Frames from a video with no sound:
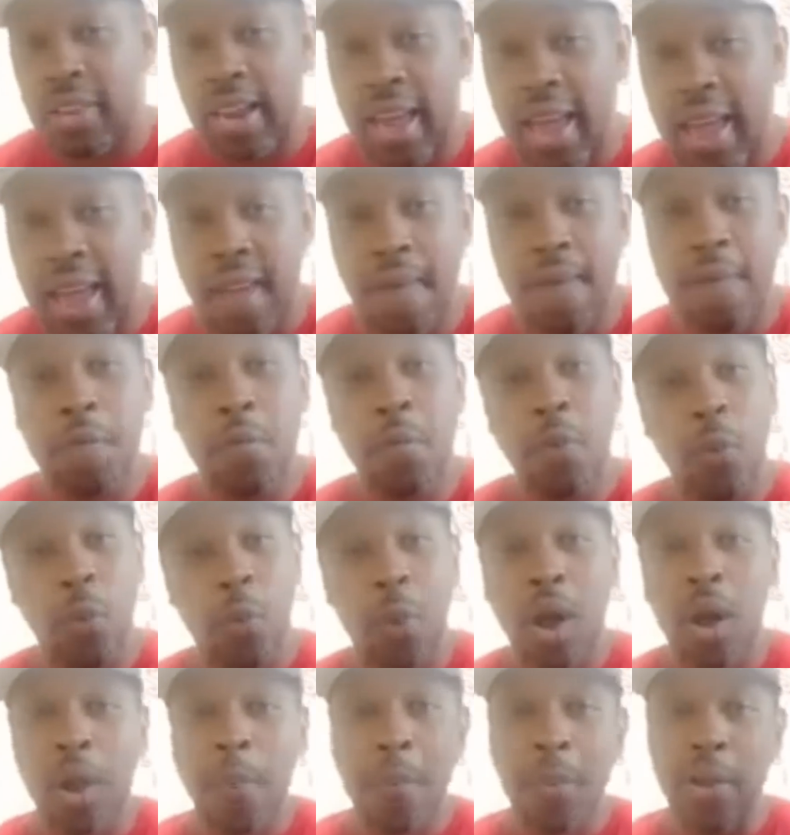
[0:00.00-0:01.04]
that
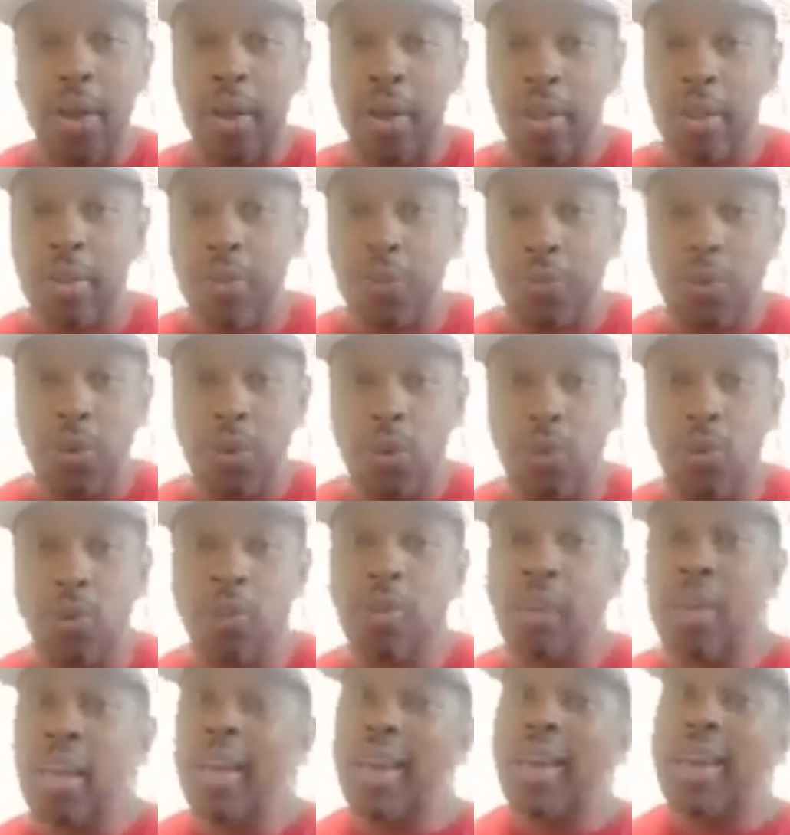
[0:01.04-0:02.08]
while I'm being interviewed,
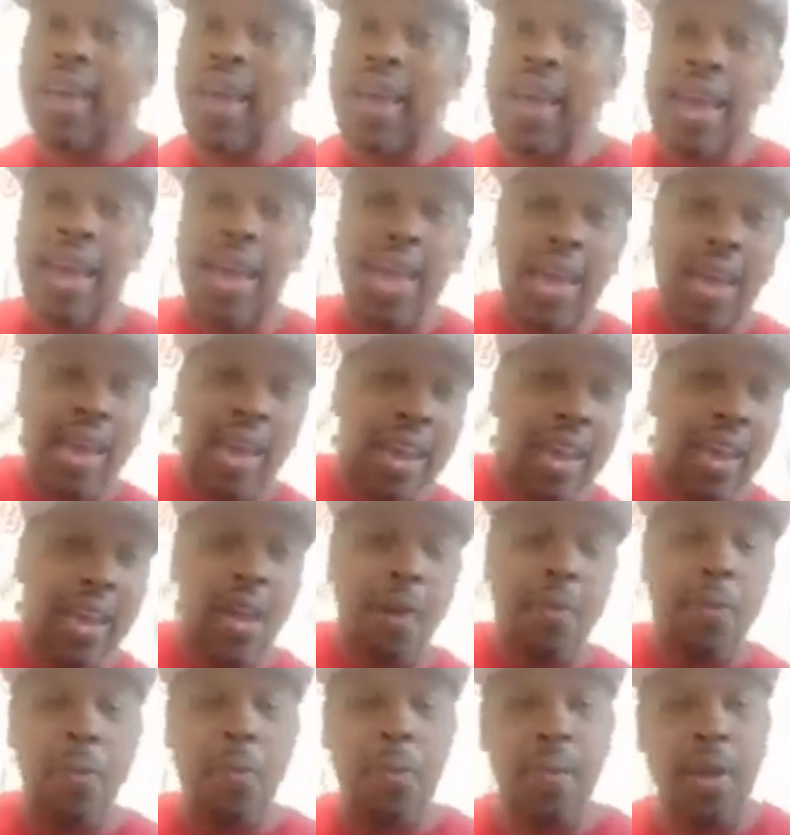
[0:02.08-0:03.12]
and
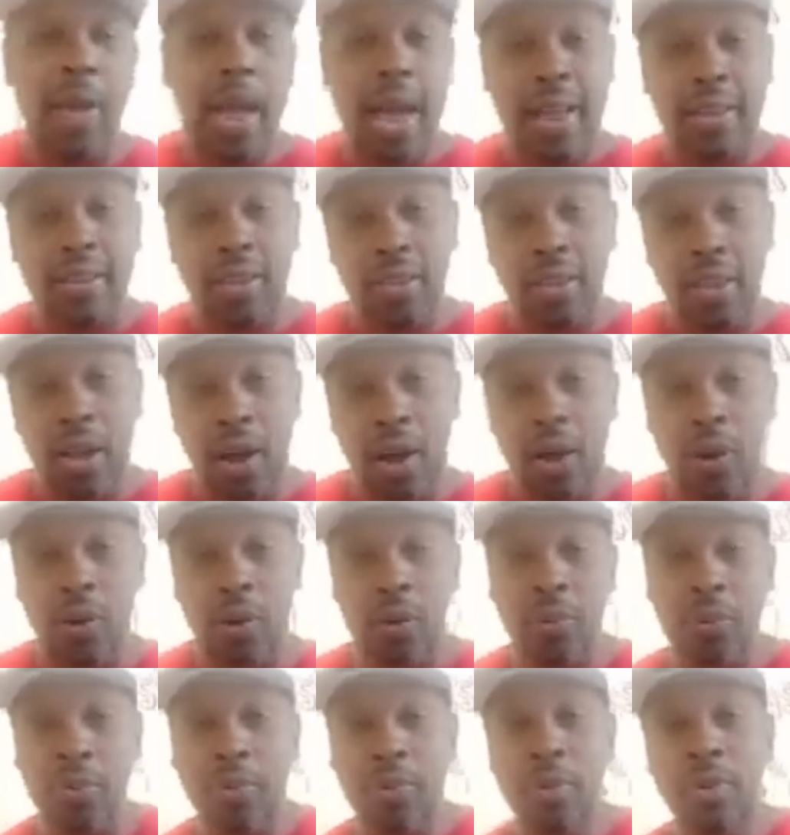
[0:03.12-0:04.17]
I'm going to be asking
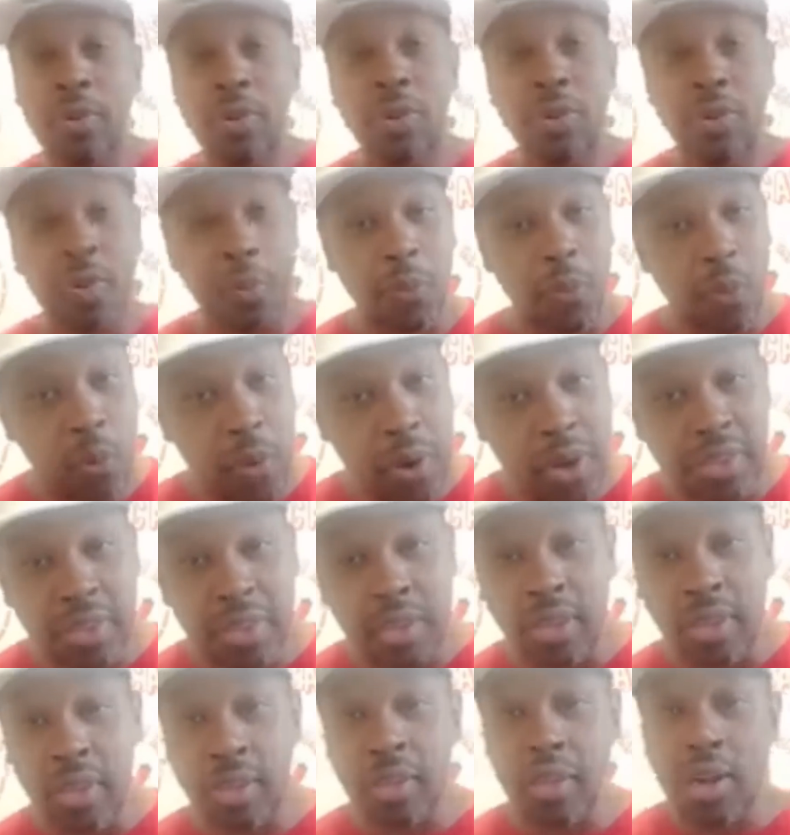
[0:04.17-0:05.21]
y'all some
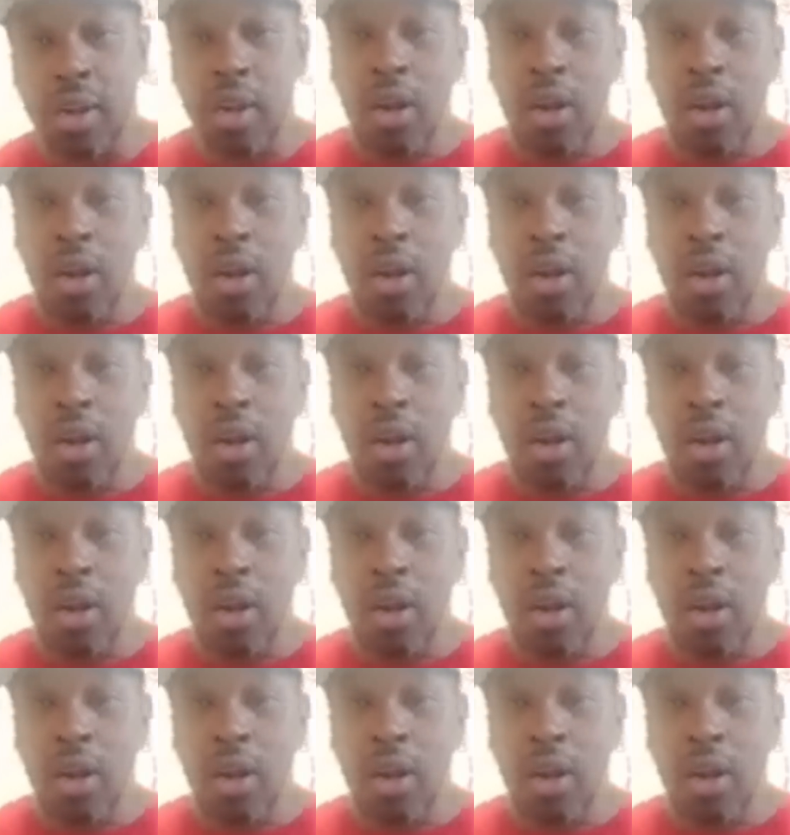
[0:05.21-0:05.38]
questions